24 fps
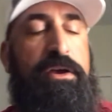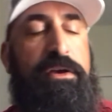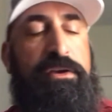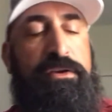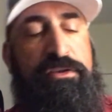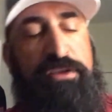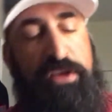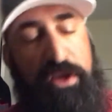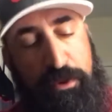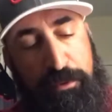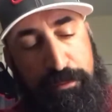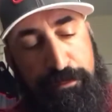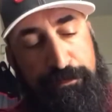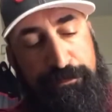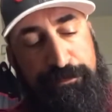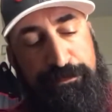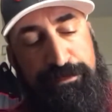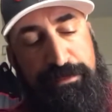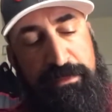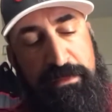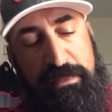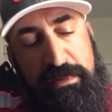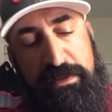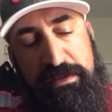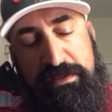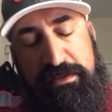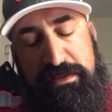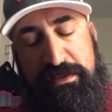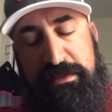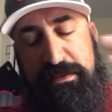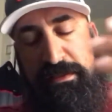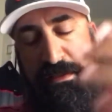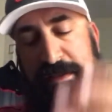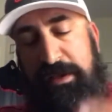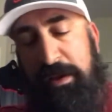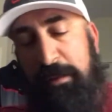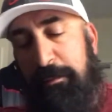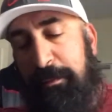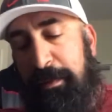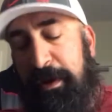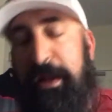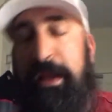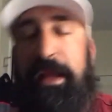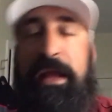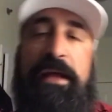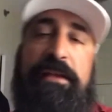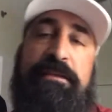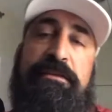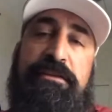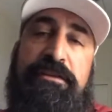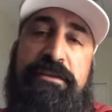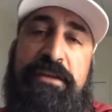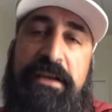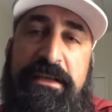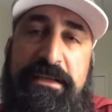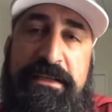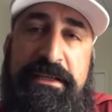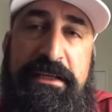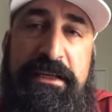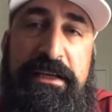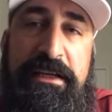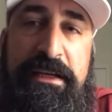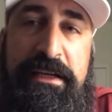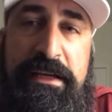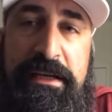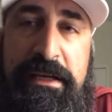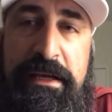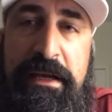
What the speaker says: so, somebody had suggested